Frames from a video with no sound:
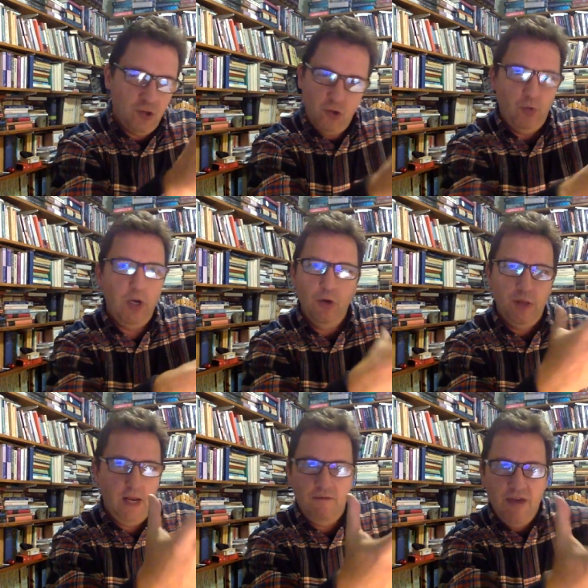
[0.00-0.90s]
tree or
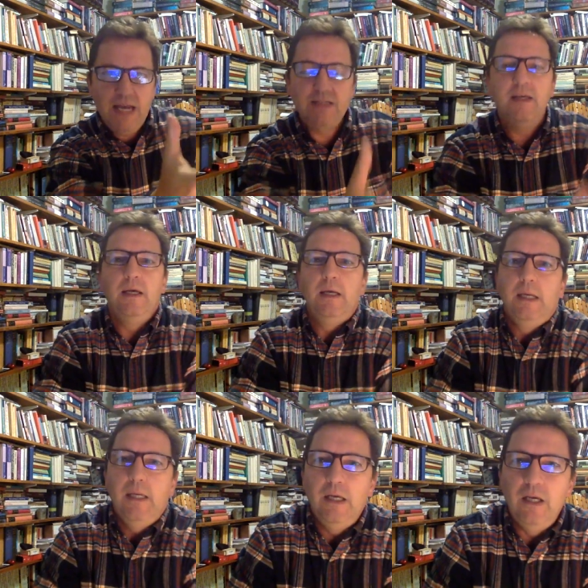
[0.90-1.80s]
that event,
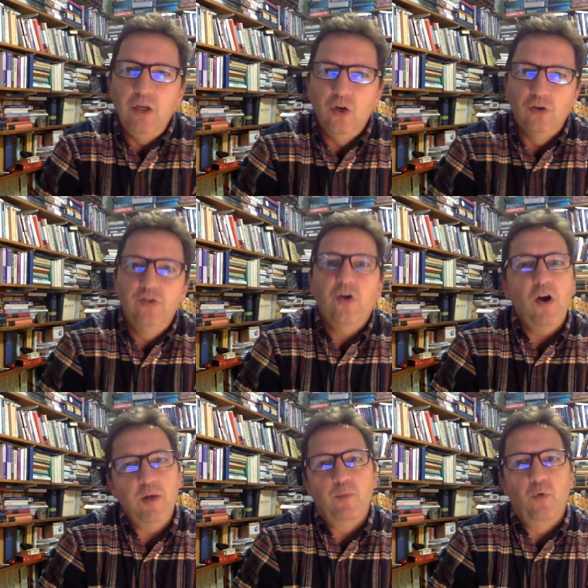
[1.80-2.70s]
your
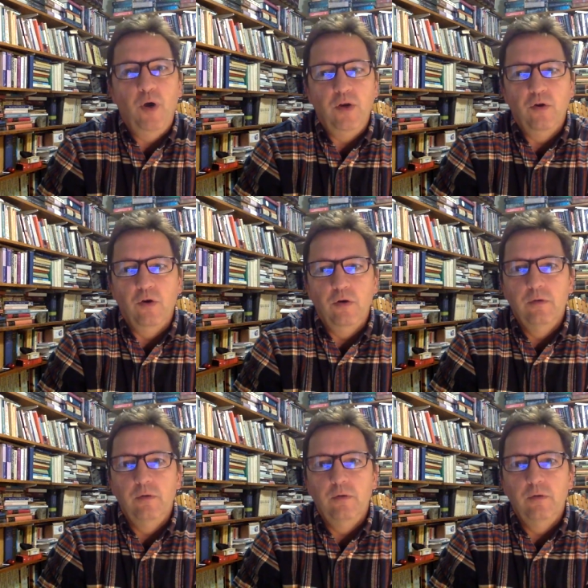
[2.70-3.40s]
starting point, your